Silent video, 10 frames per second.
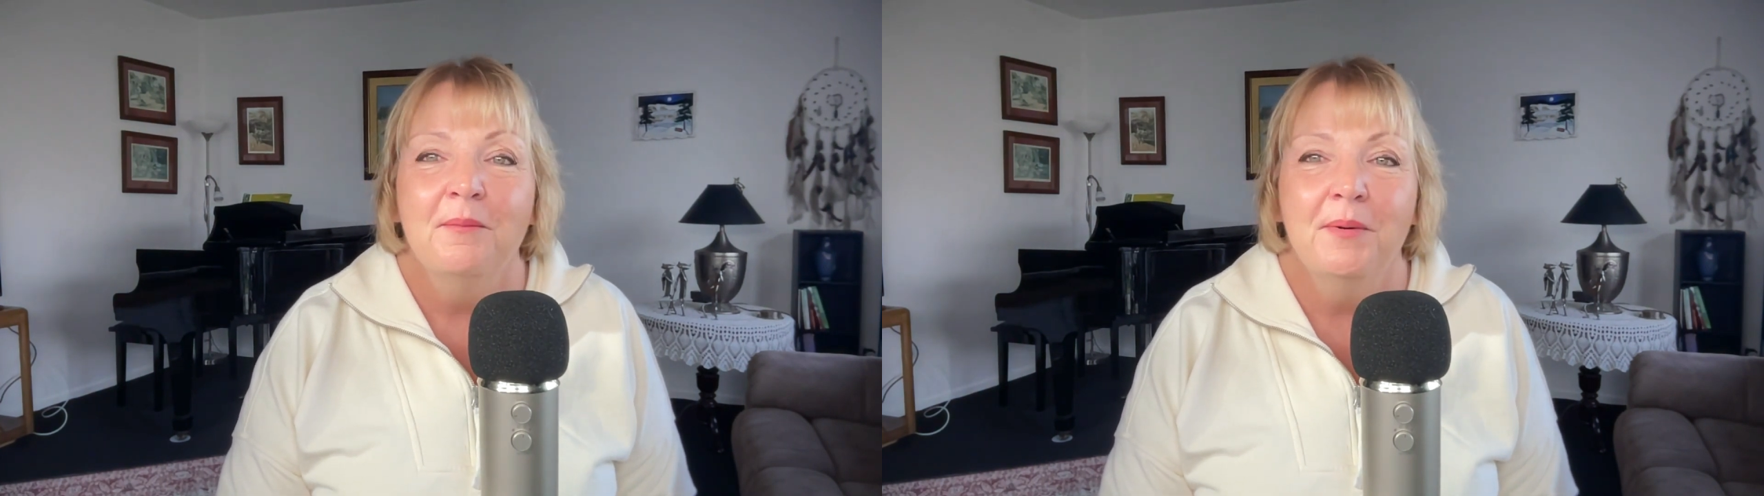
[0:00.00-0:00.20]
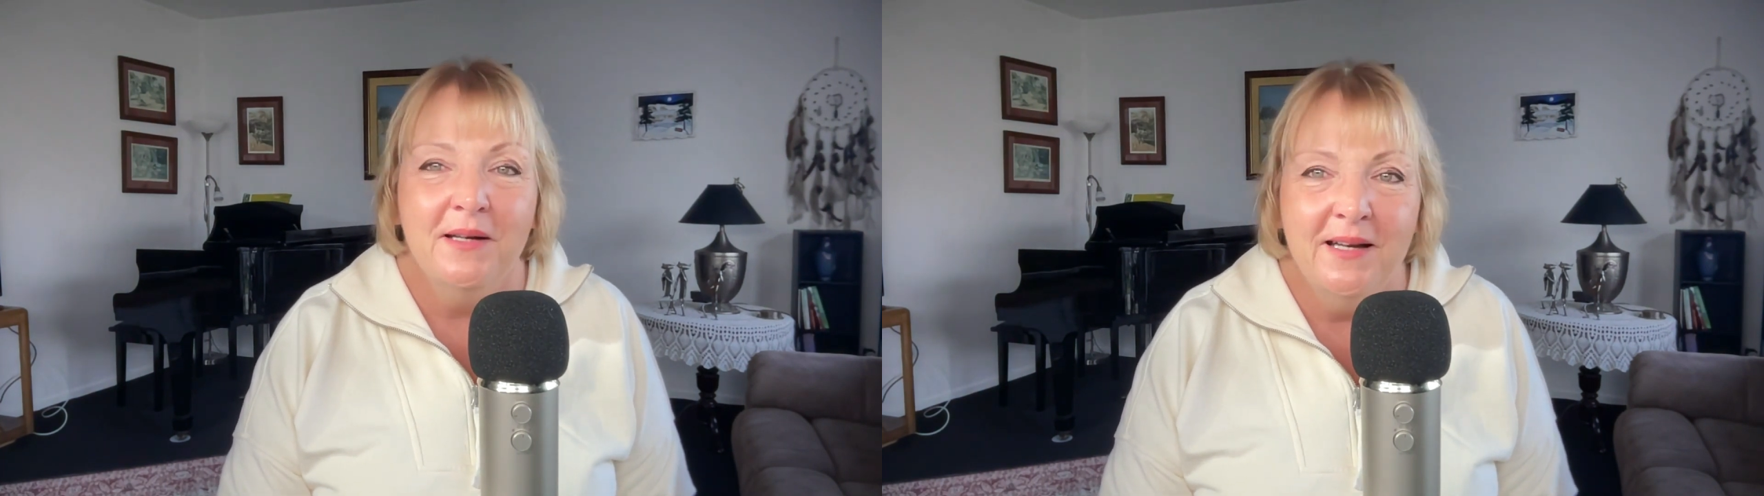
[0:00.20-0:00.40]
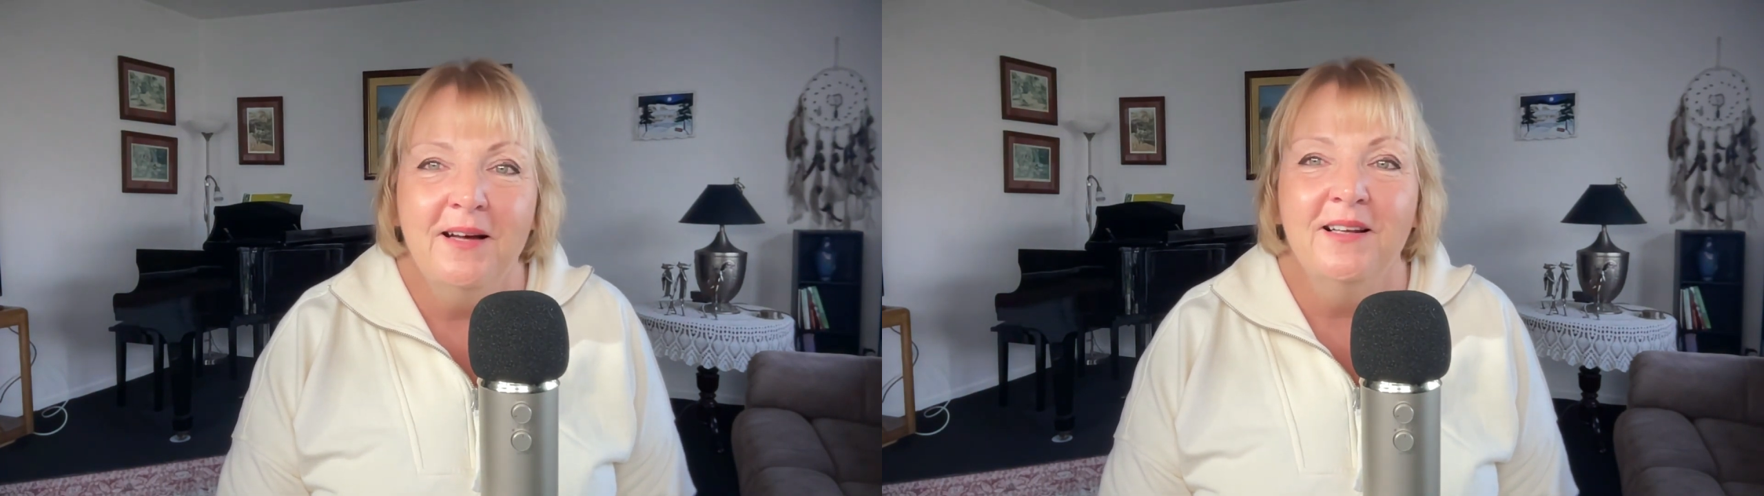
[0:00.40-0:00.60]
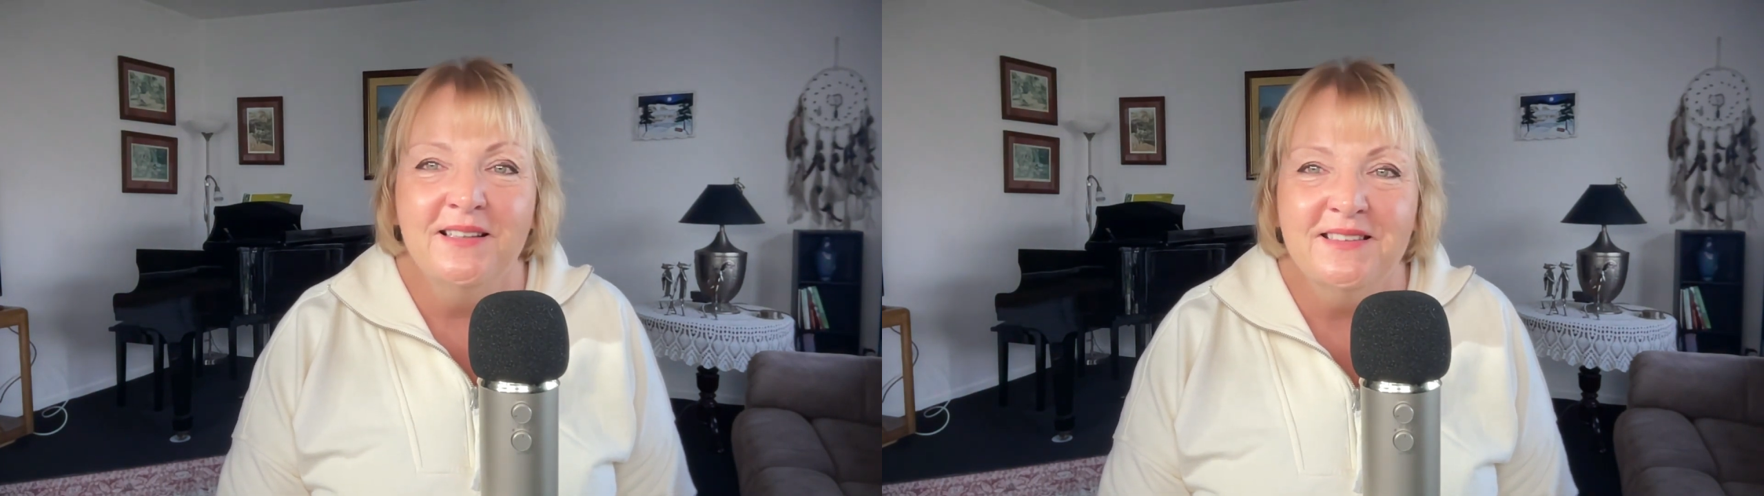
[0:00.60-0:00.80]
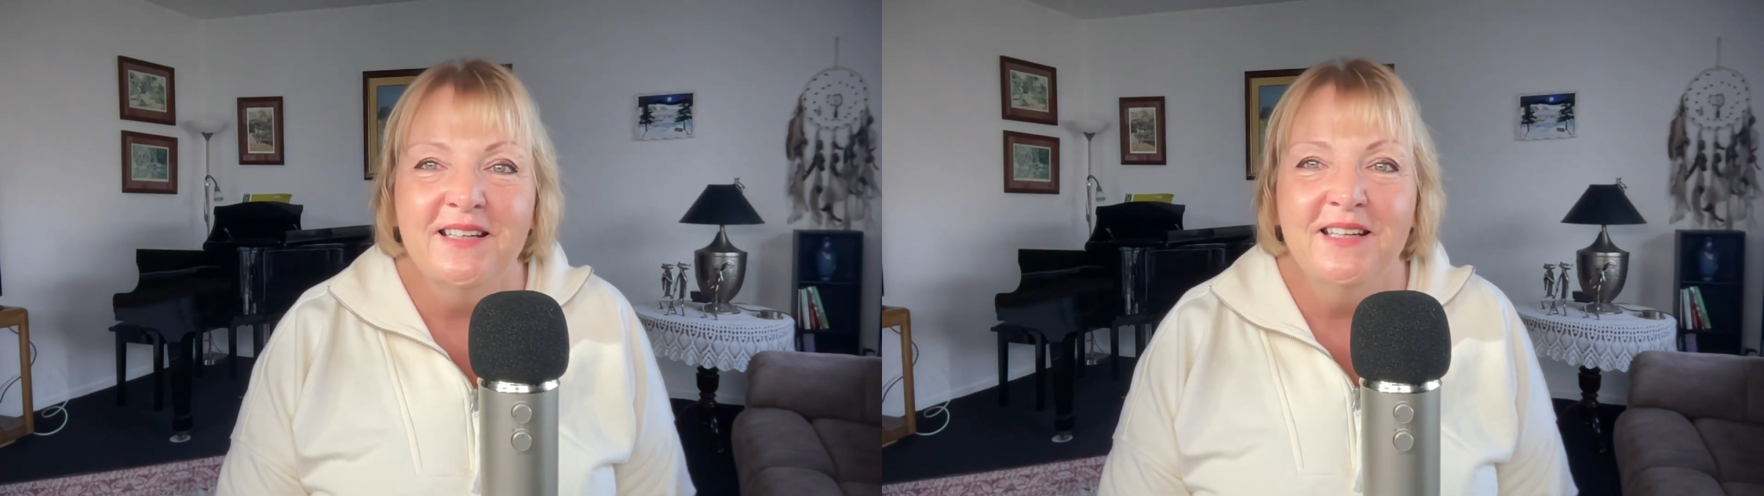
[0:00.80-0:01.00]
But now
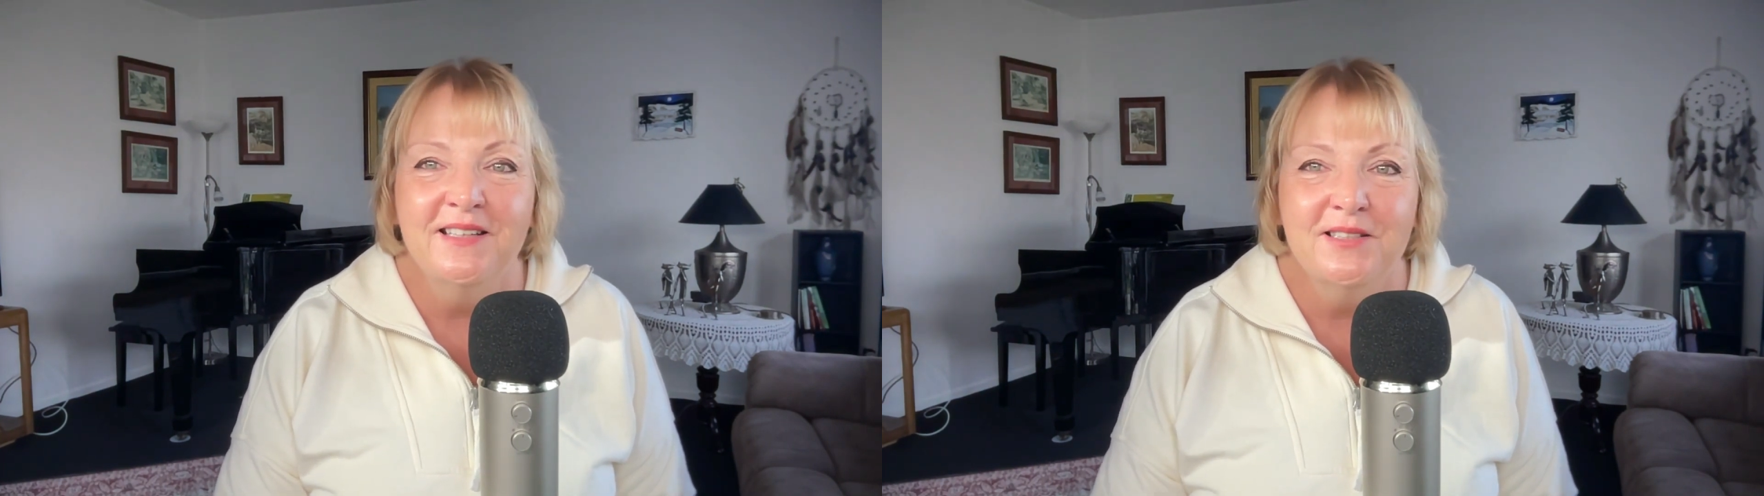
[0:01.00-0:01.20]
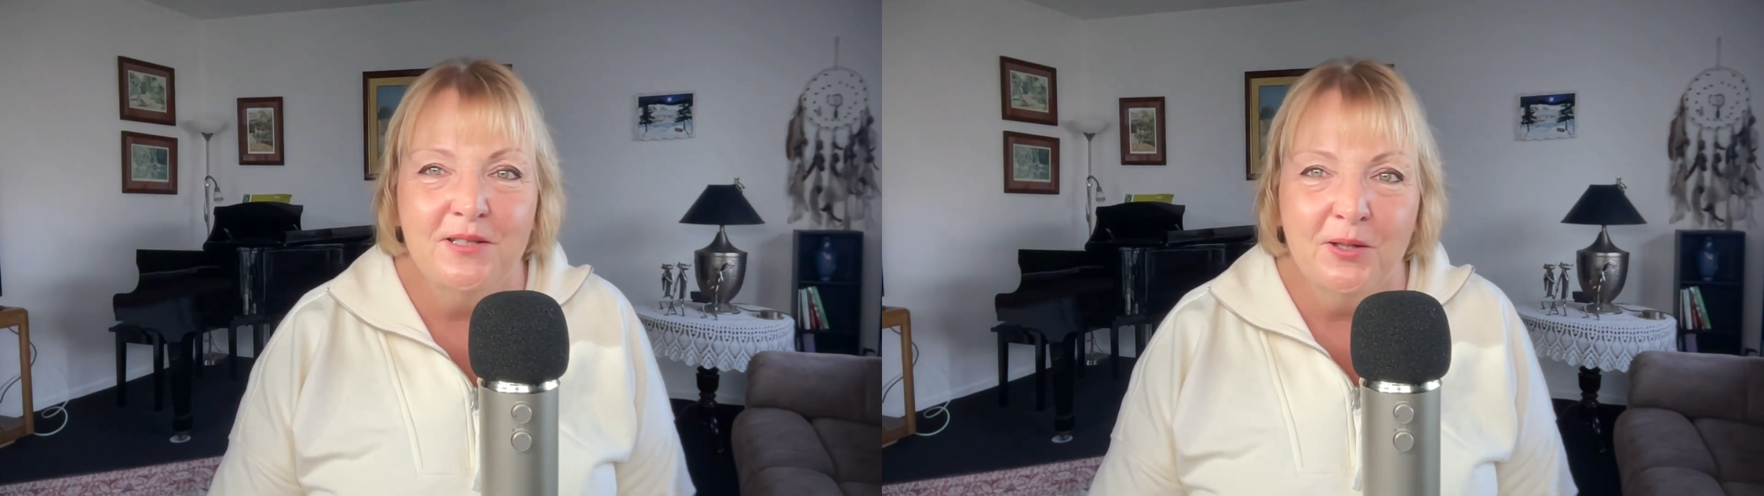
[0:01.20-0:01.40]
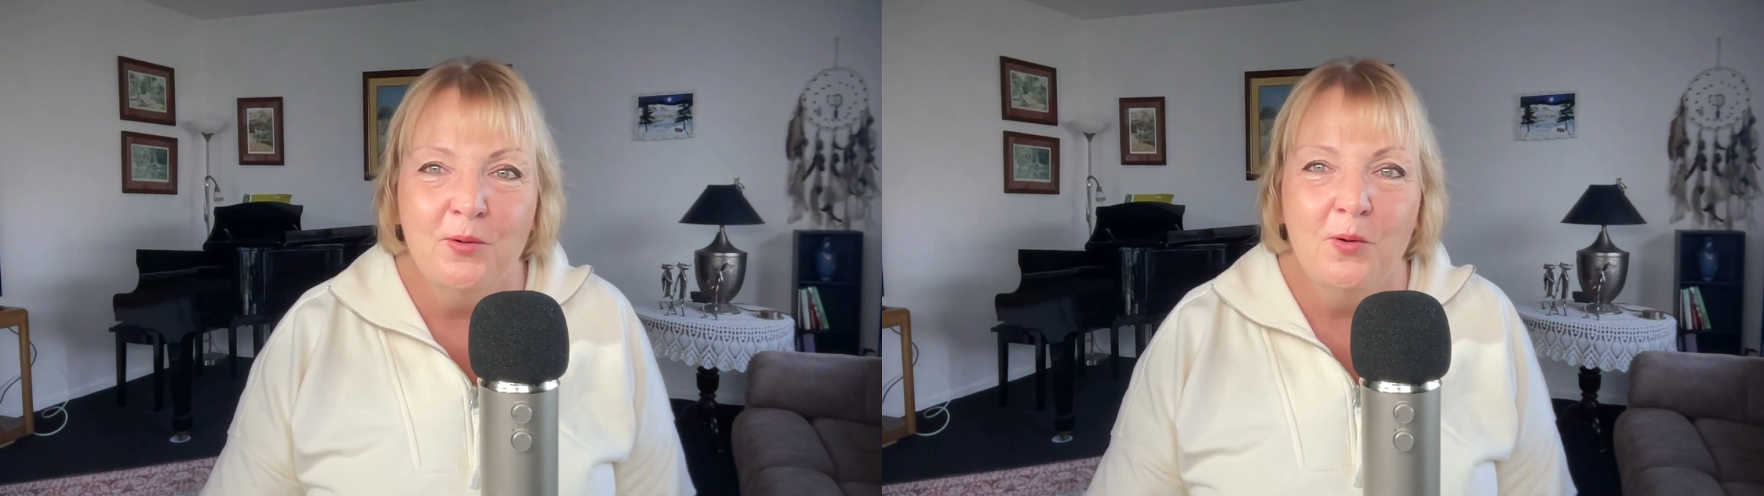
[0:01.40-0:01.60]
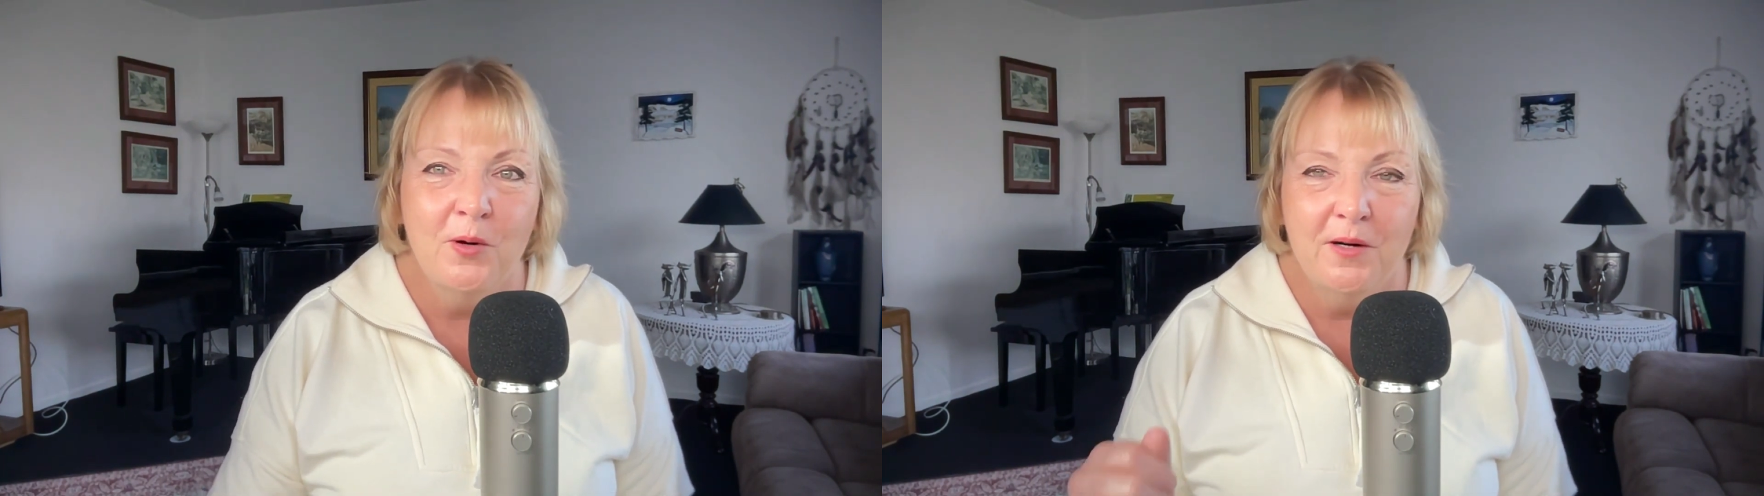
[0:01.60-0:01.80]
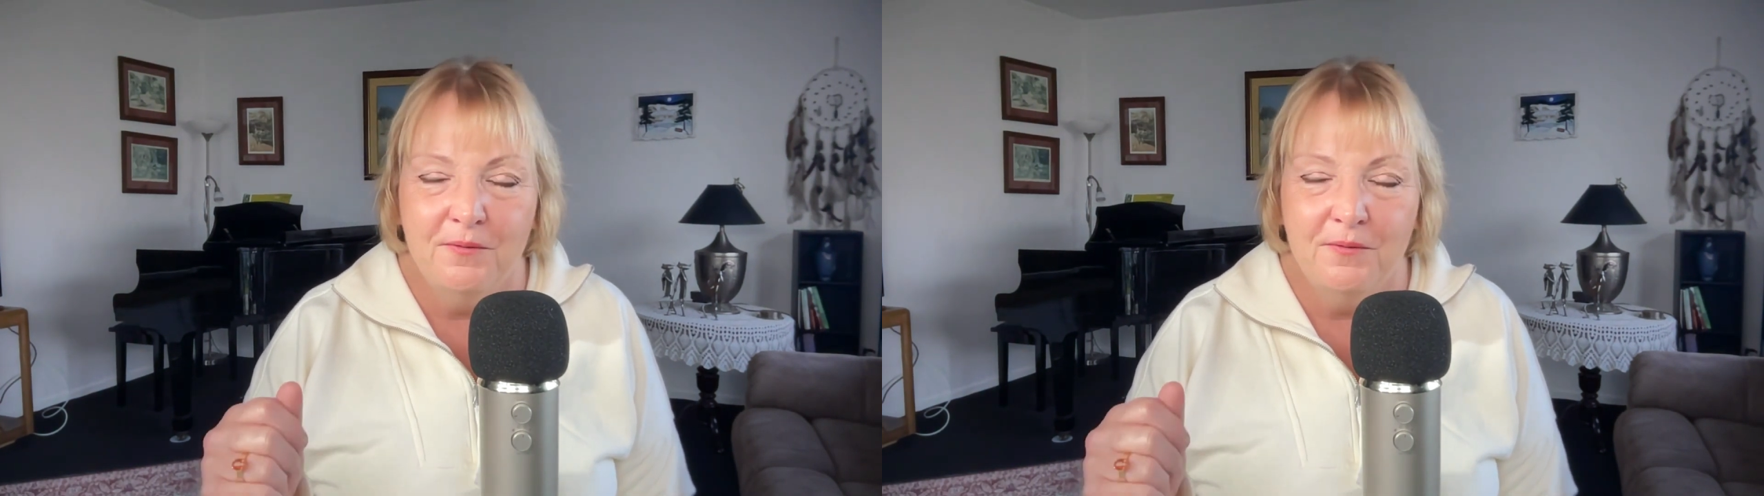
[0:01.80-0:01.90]
let's get into the core